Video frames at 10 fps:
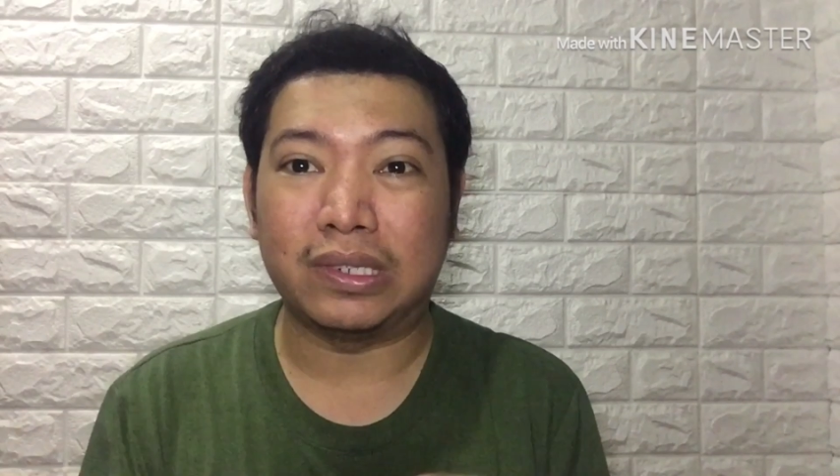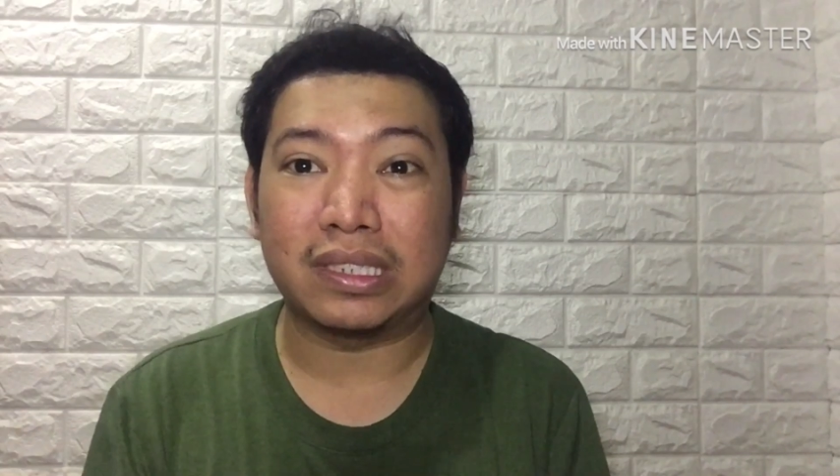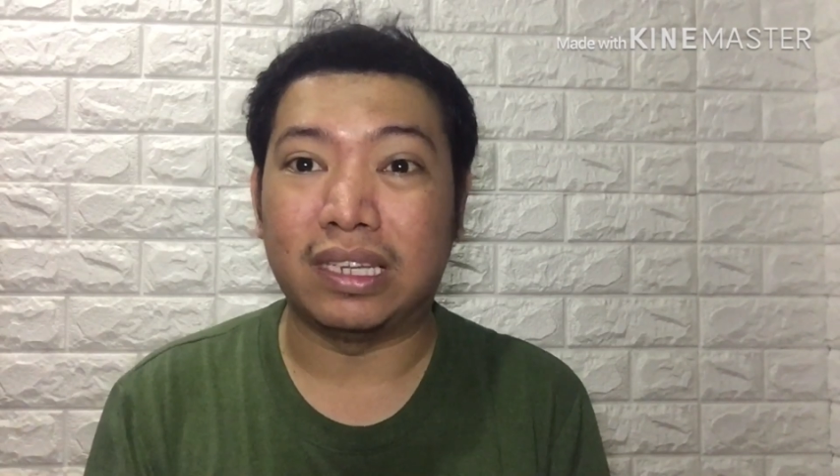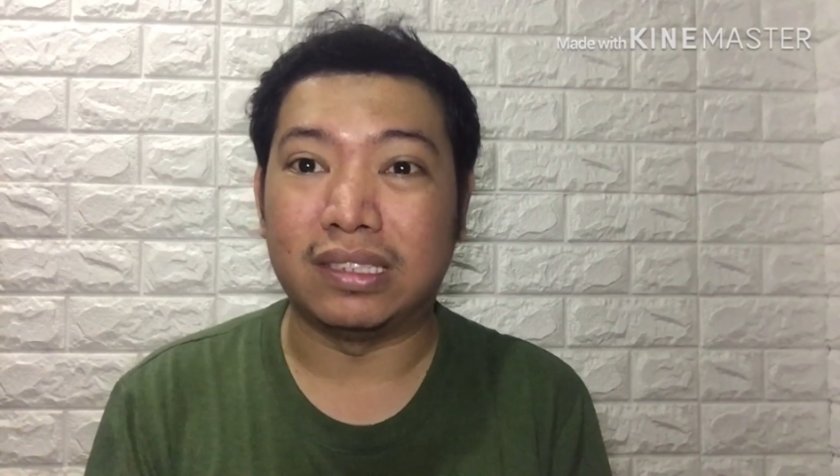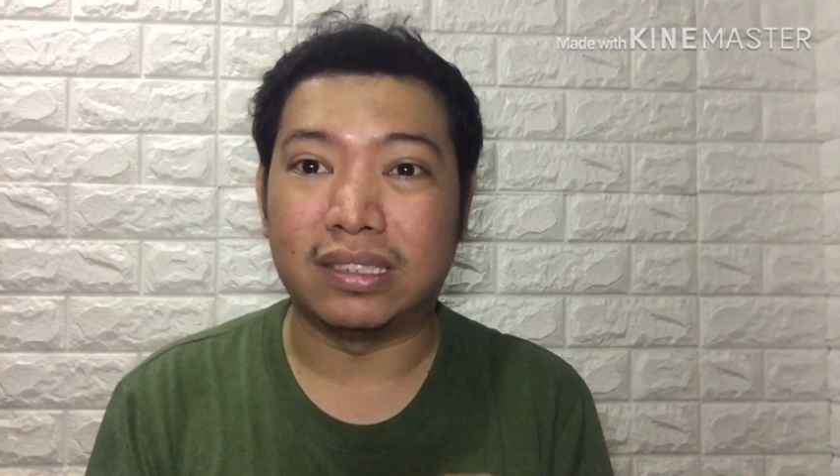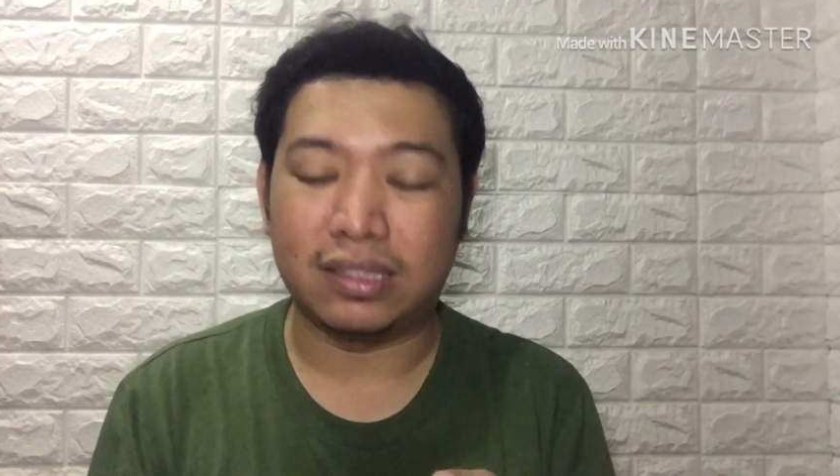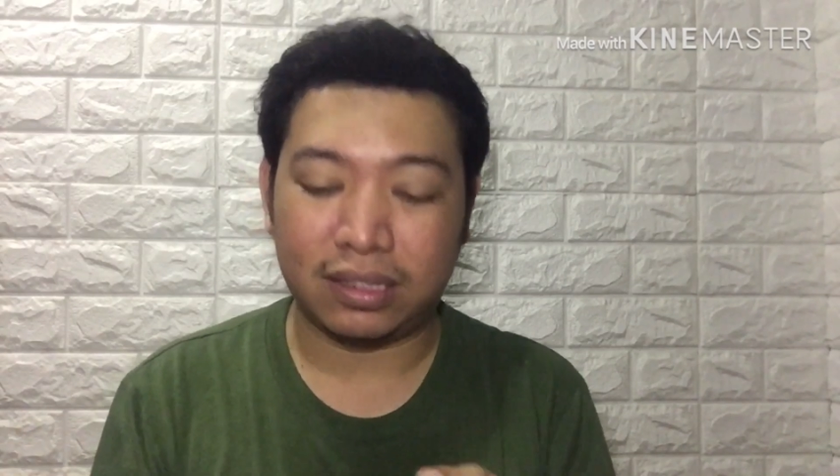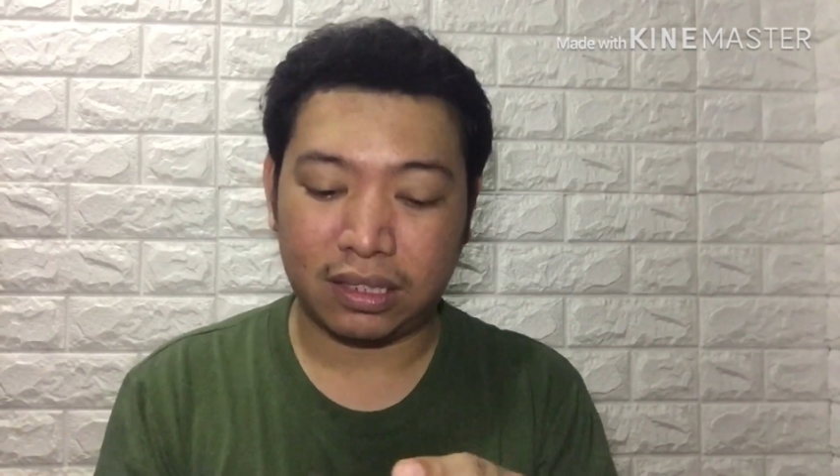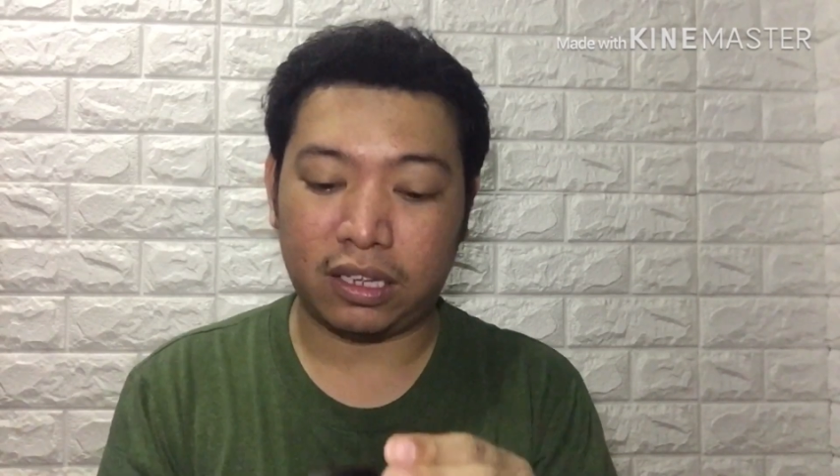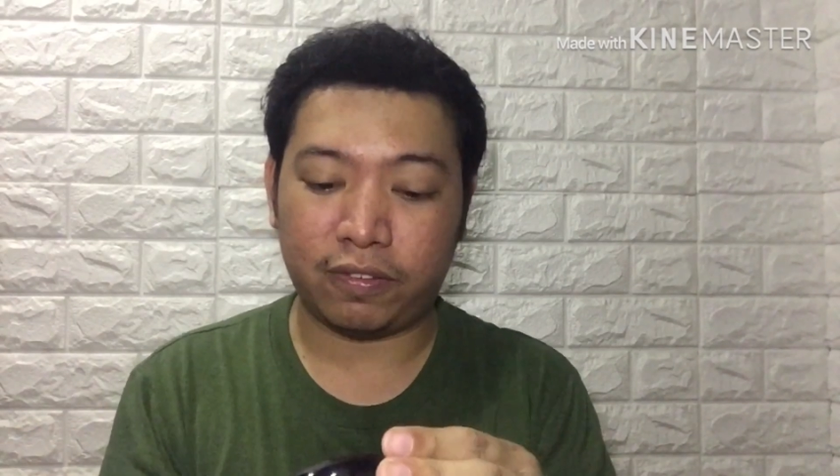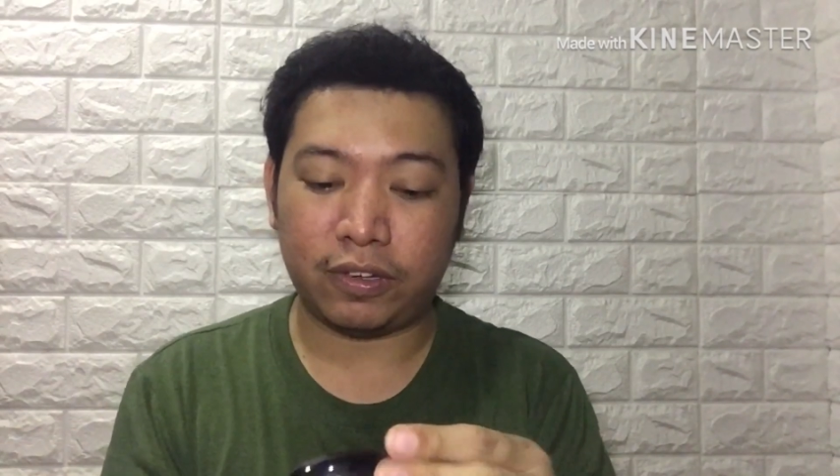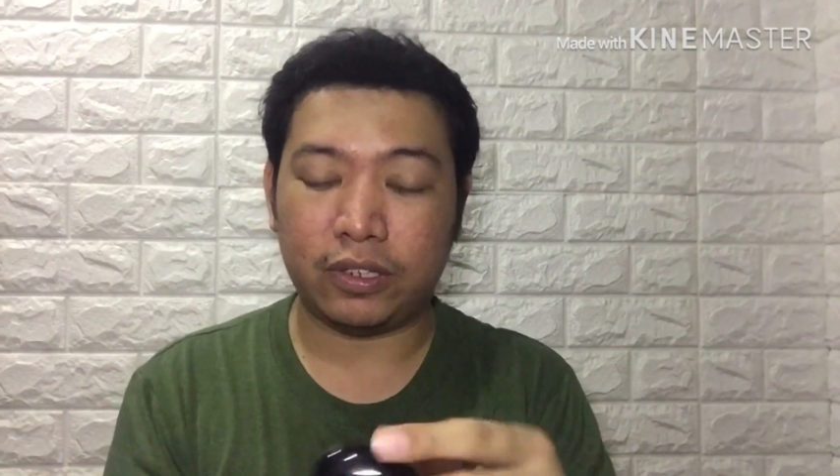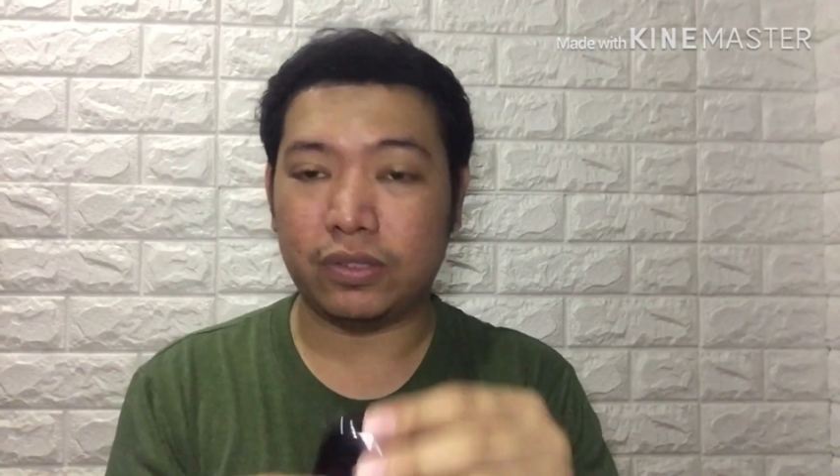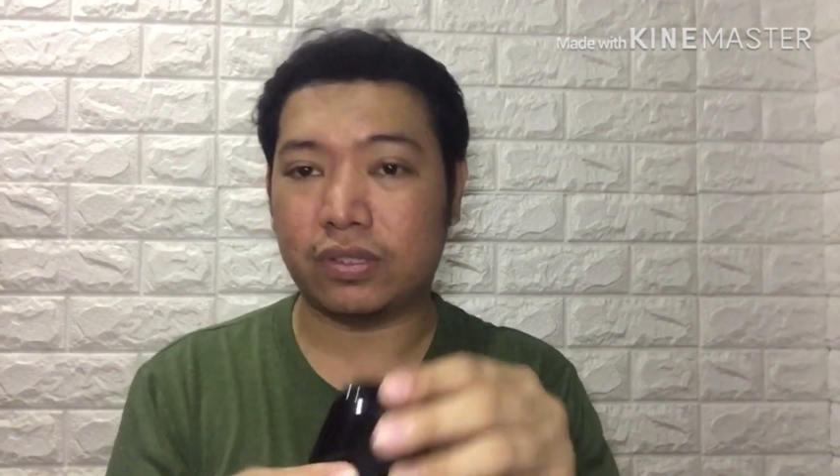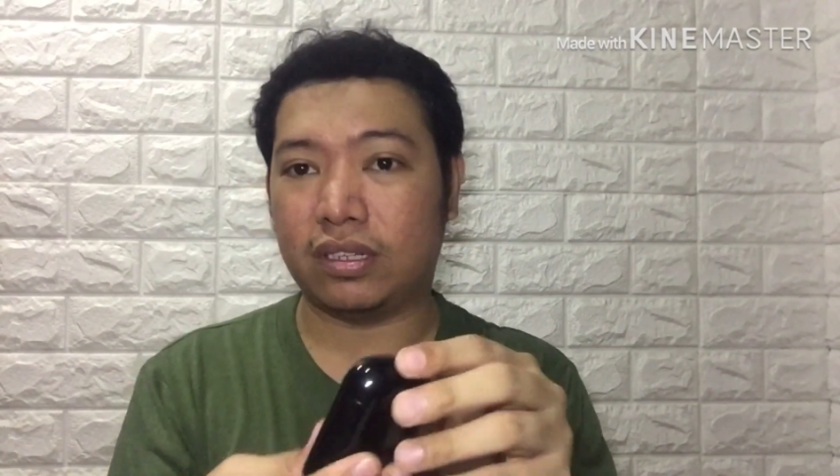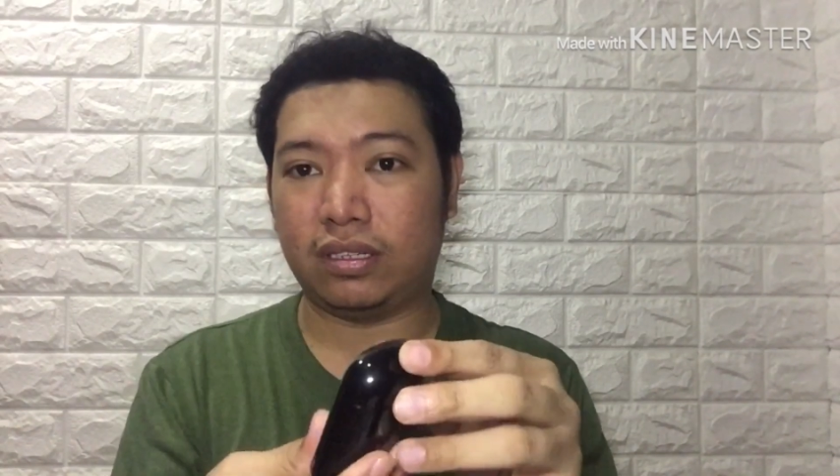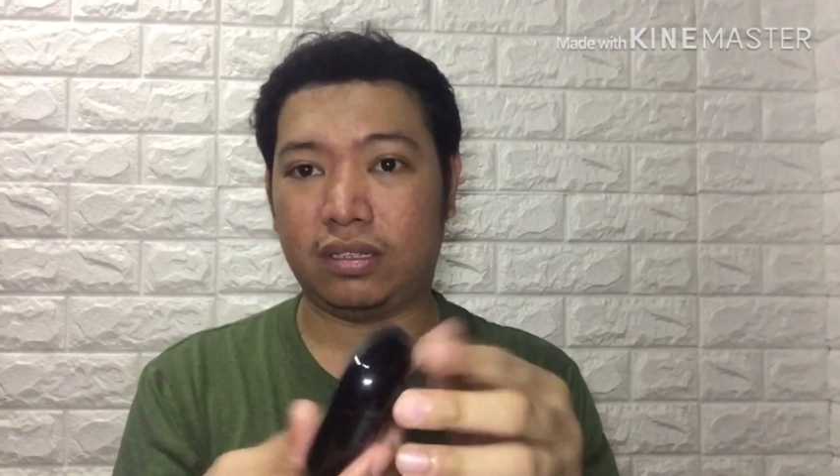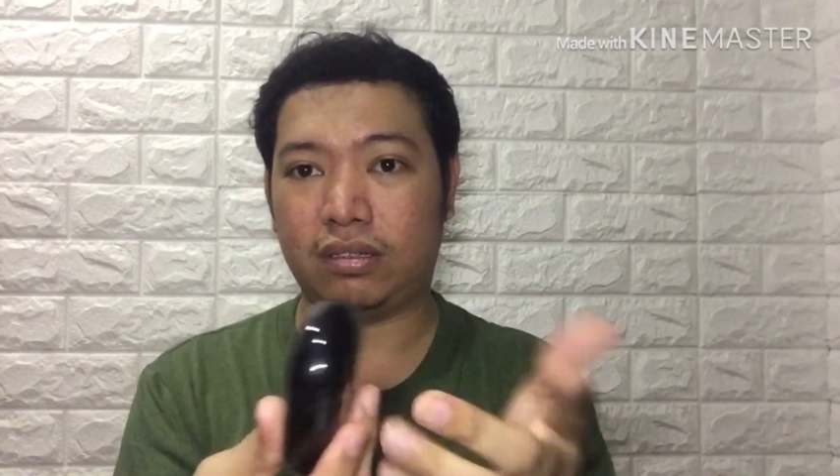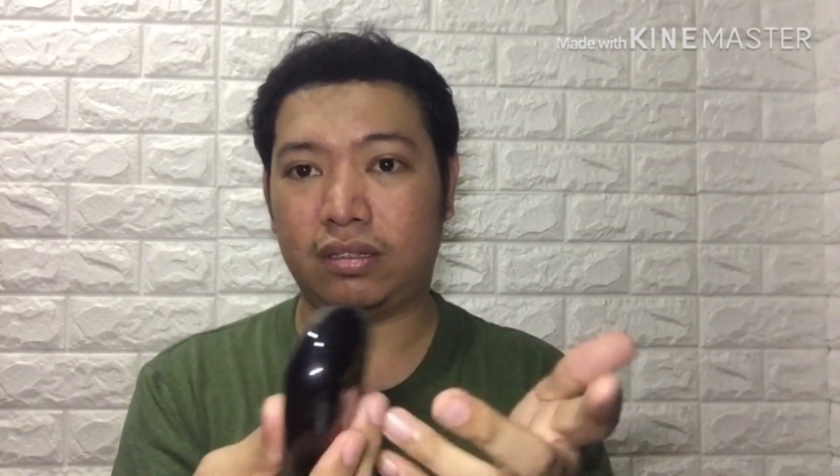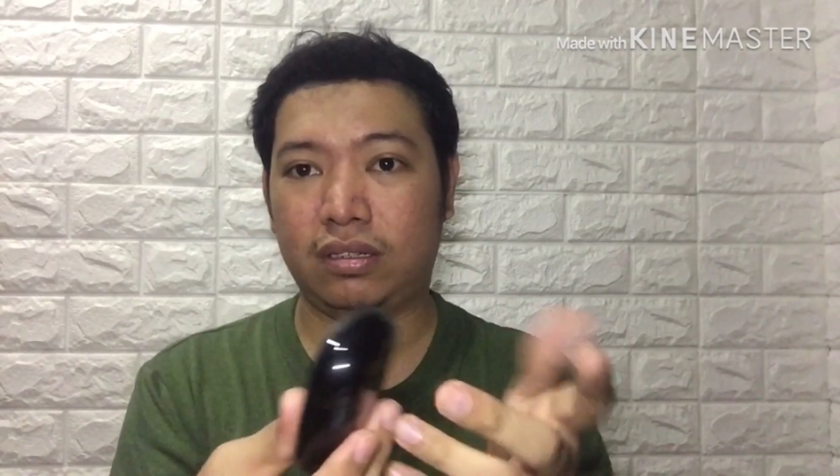noise din if you're
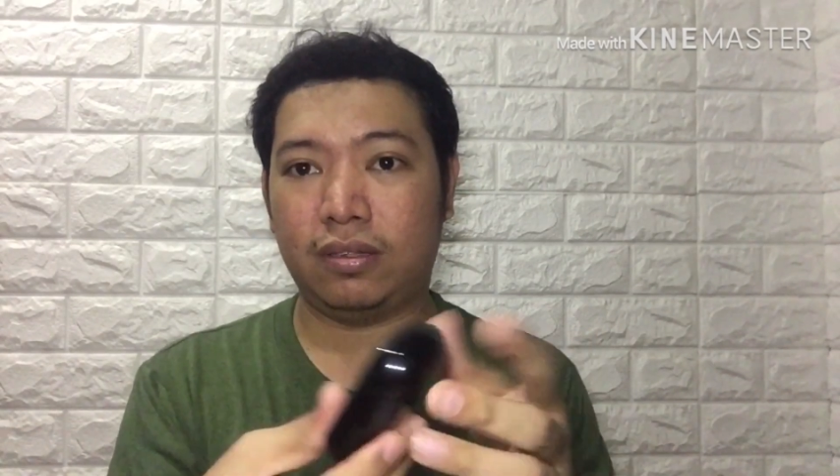using,